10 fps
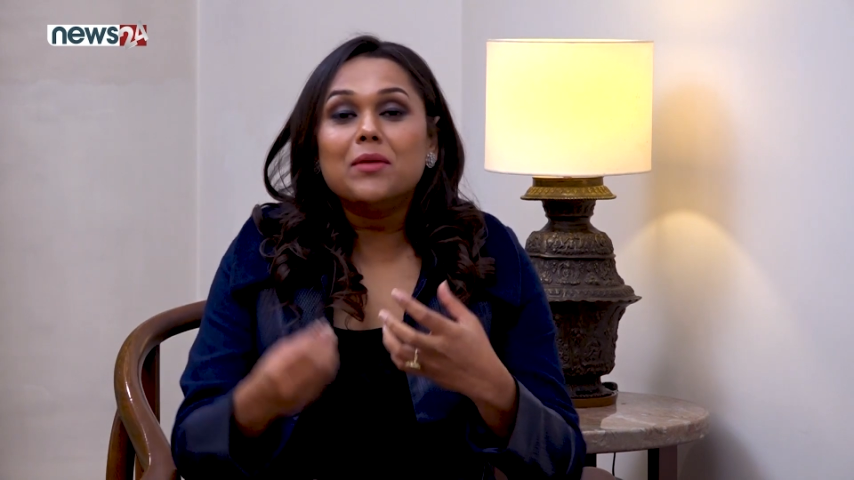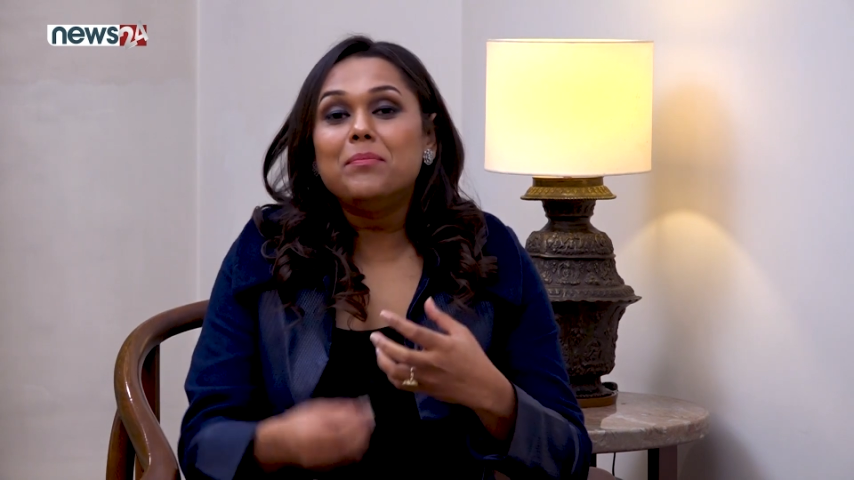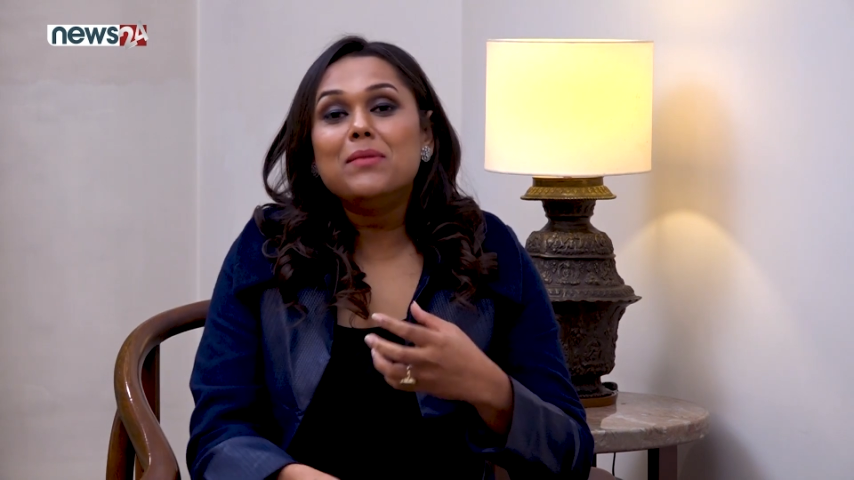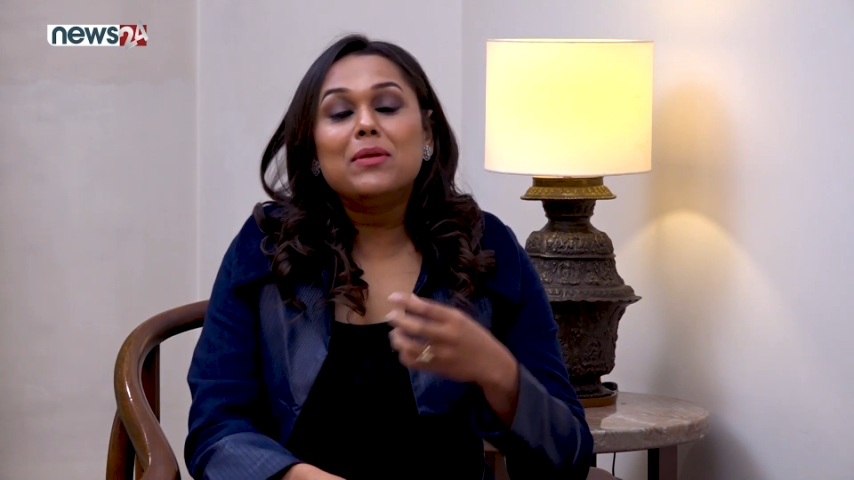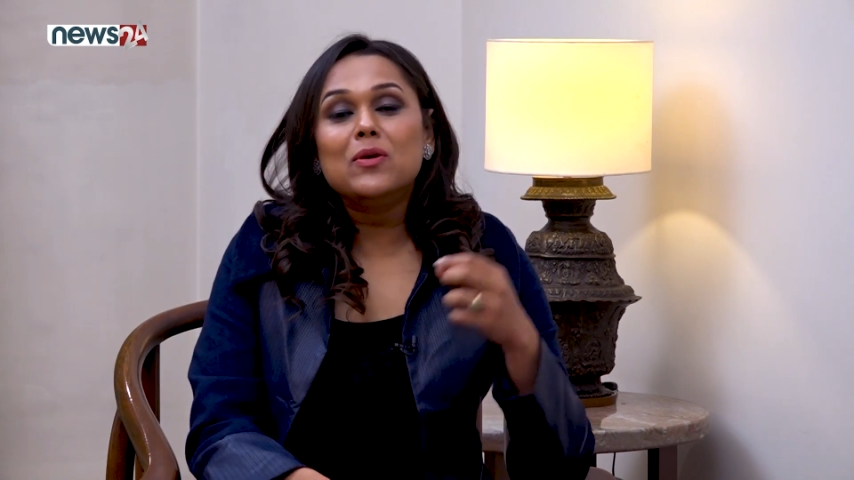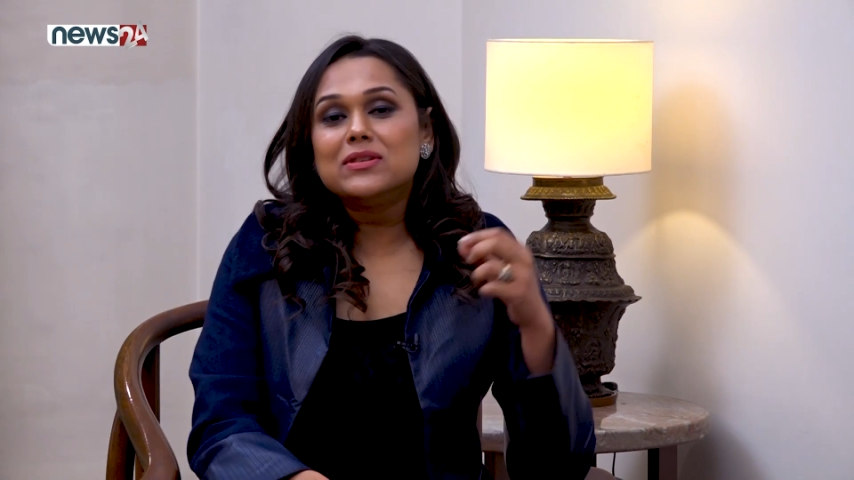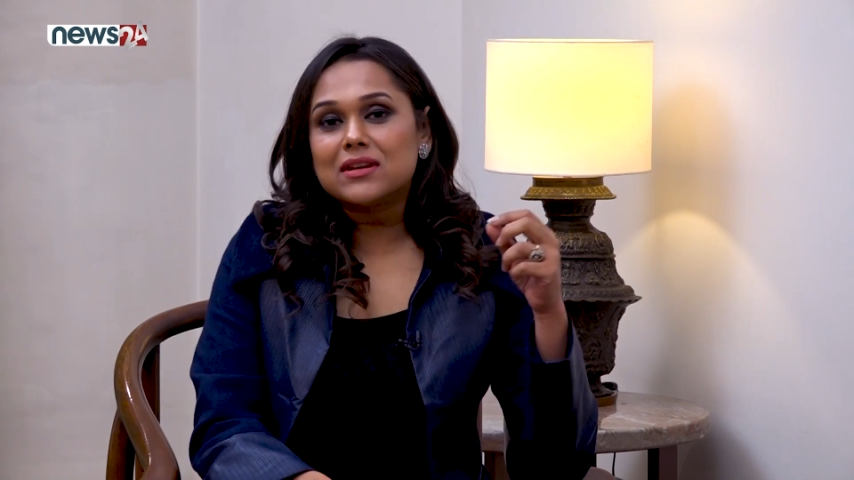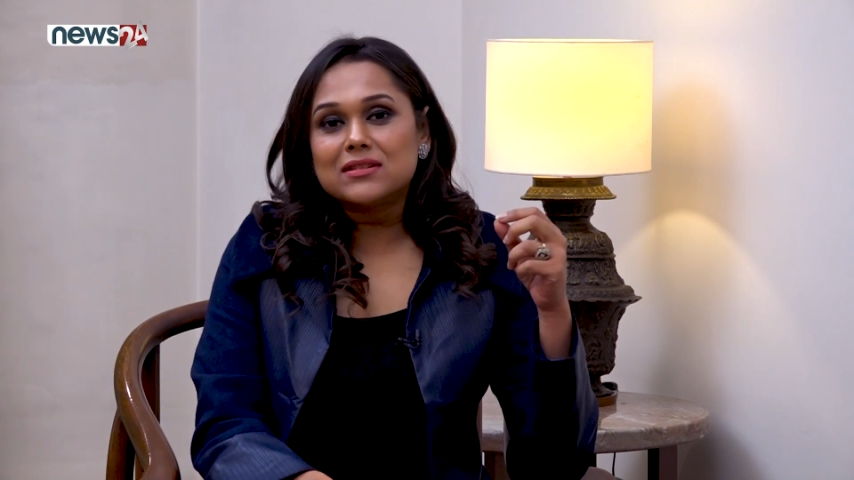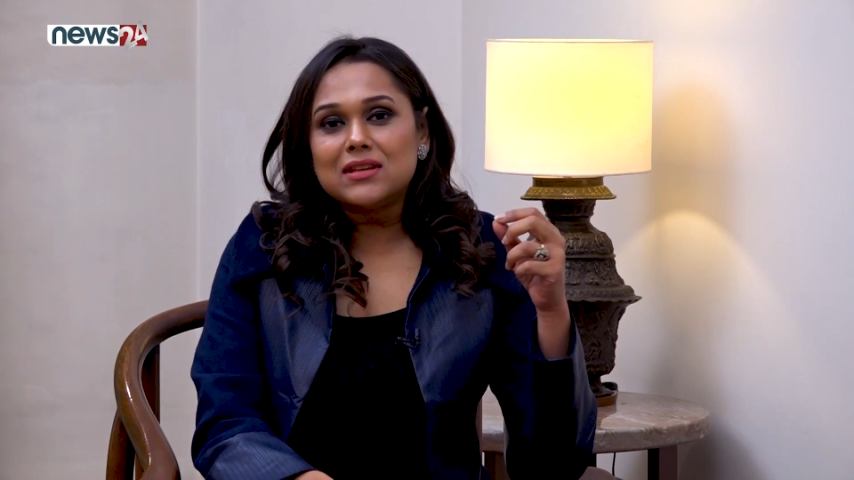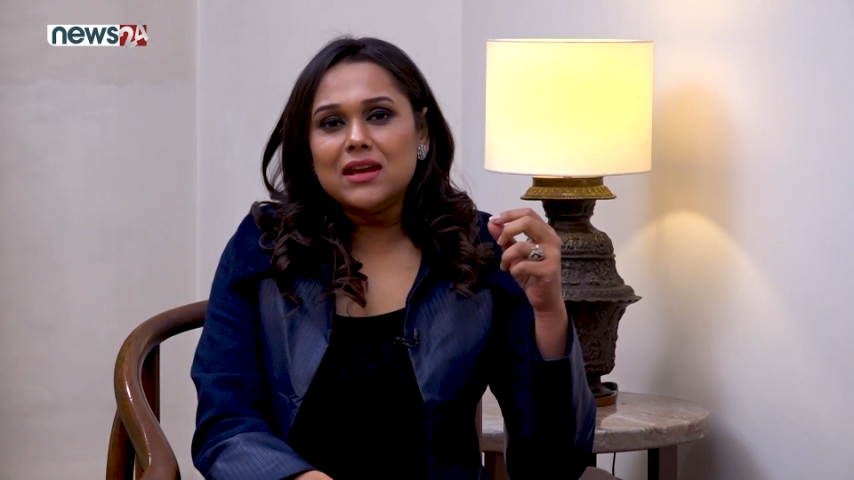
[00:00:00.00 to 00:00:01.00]
the people who
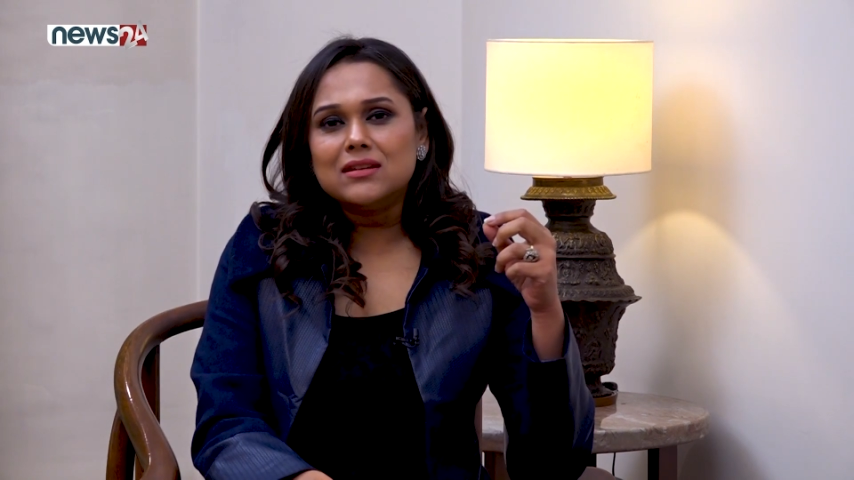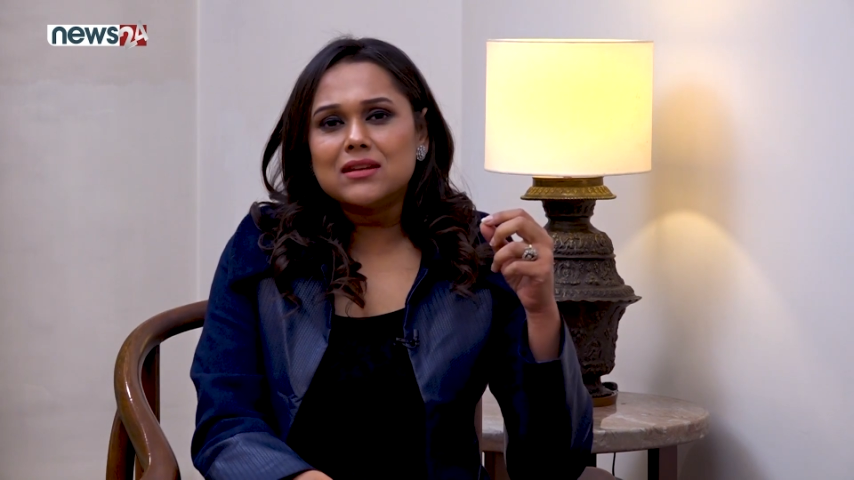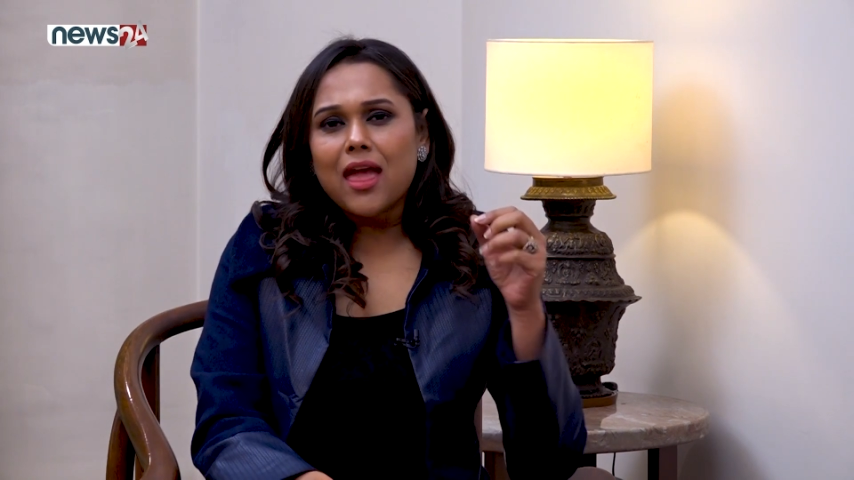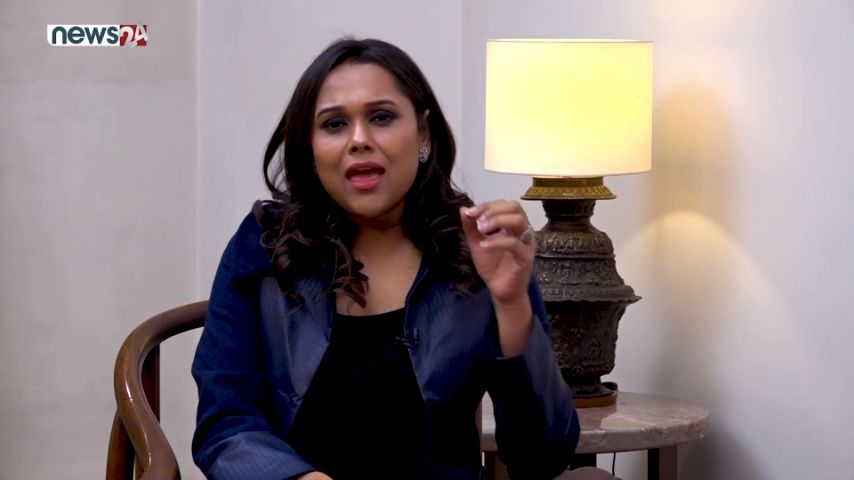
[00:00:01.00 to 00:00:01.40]
succeed?